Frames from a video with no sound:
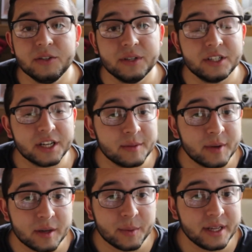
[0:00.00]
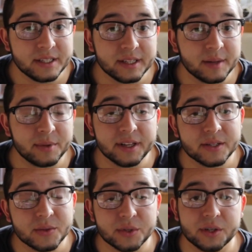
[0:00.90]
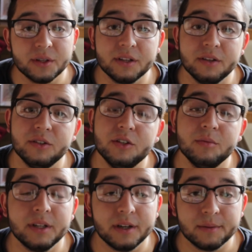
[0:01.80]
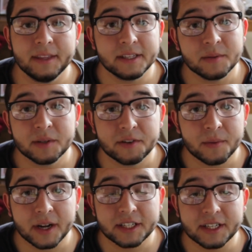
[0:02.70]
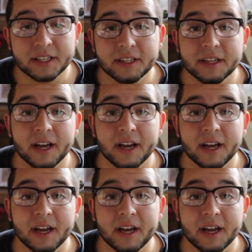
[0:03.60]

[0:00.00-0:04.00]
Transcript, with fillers: You can check them out in my Indieland playlist, which I'll link you to below. Thanks so much for watching.